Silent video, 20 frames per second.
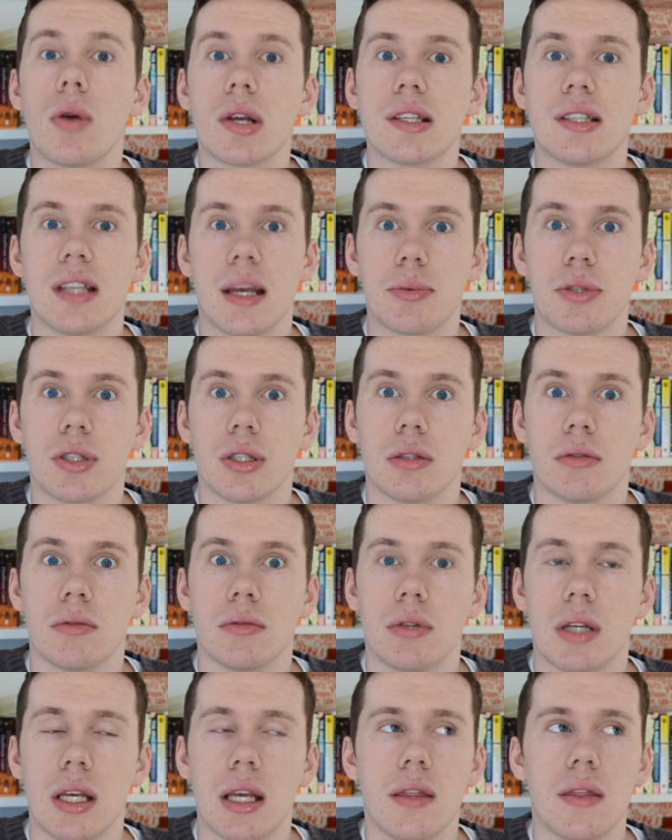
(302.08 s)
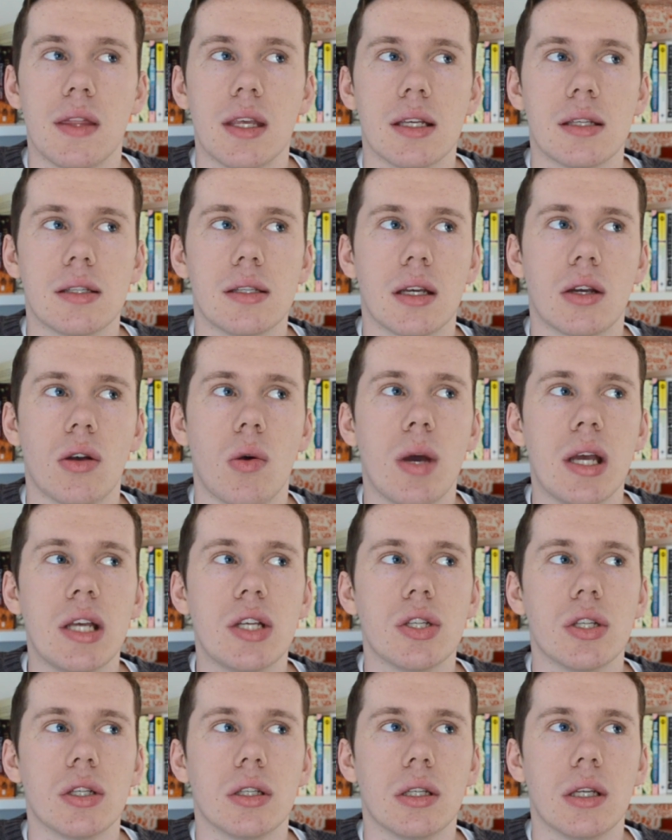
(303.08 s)
exception in this
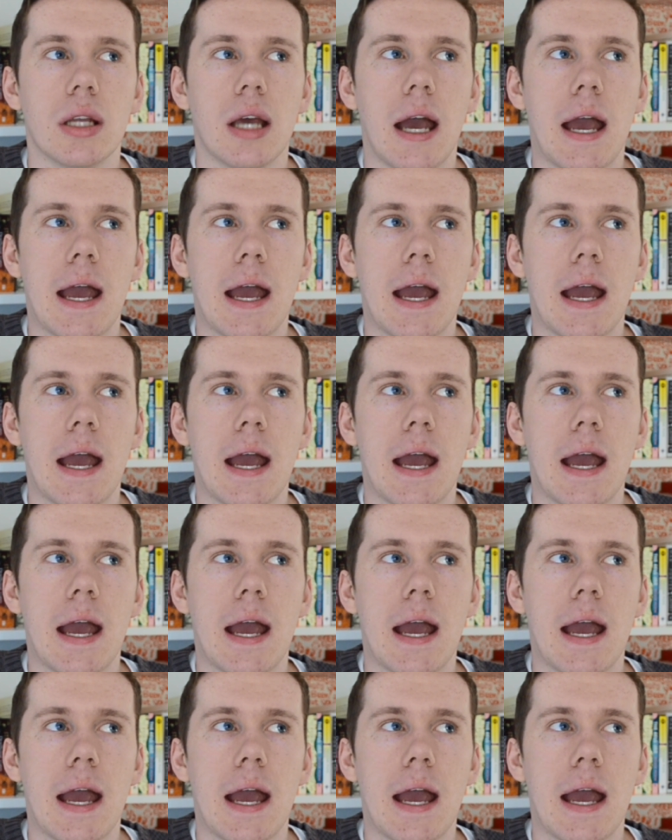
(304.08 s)
equation,